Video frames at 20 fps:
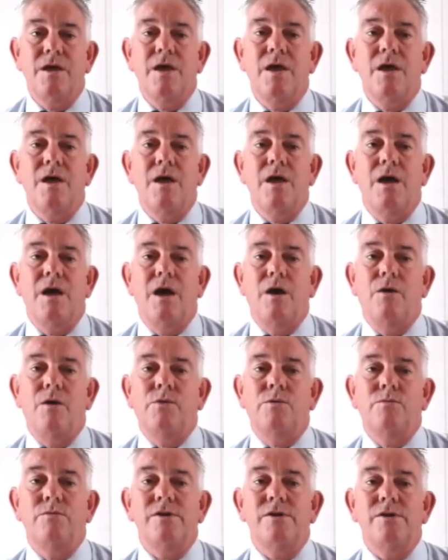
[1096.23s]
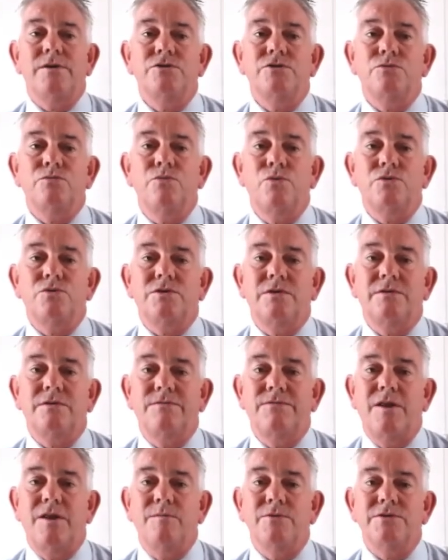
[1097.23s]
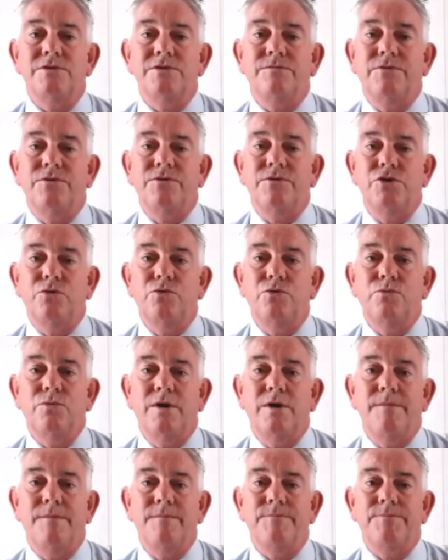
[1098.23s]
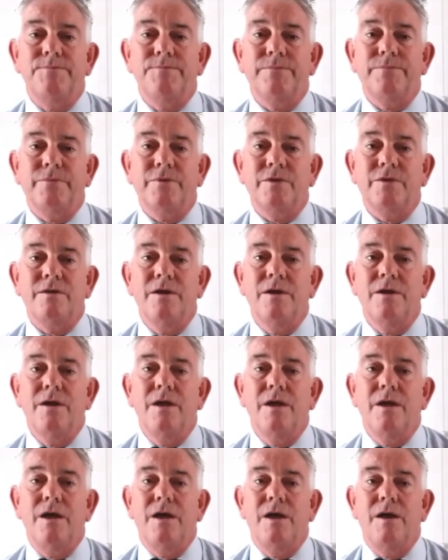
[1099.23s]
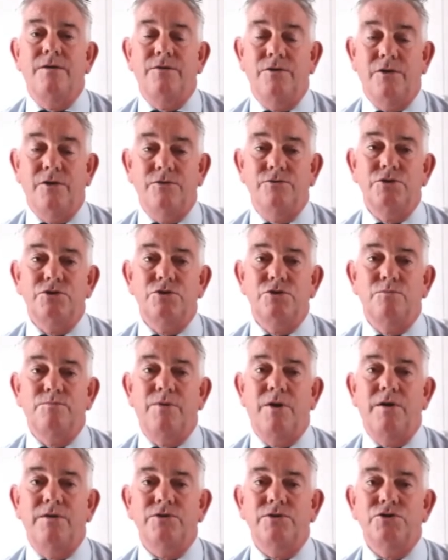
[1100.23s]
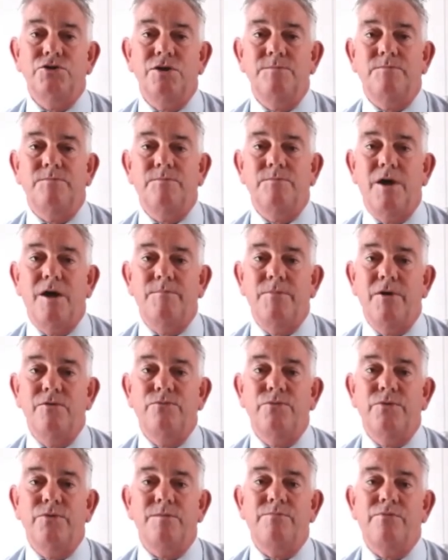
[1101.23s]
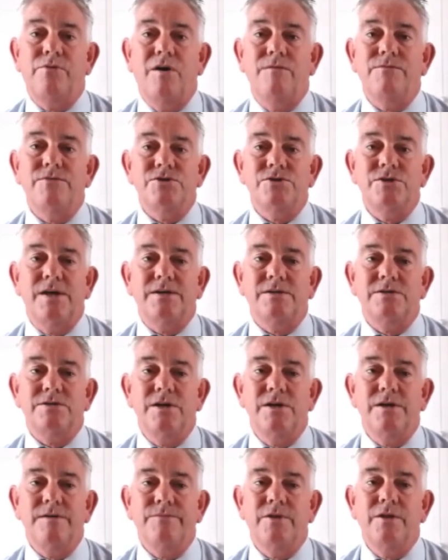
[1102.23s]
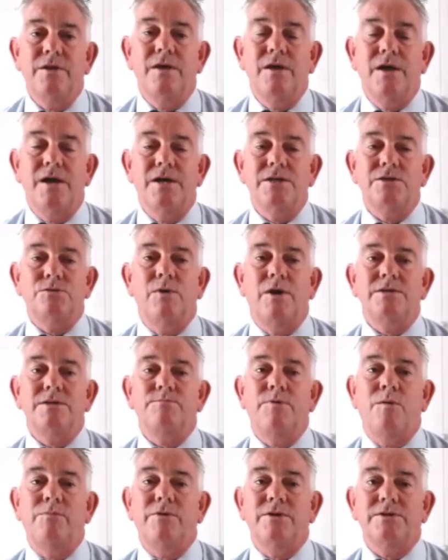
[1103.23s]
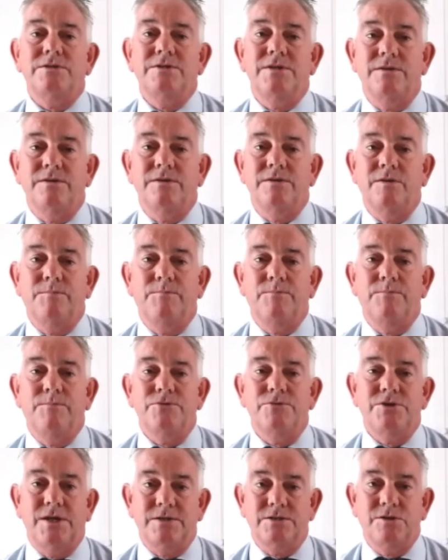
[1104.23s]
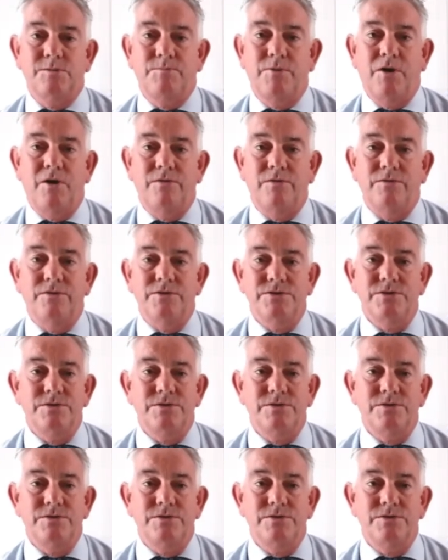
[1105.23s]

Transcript: We're working towards the development of a new non-traditional partnership, both with the private sector as well as public sector partners.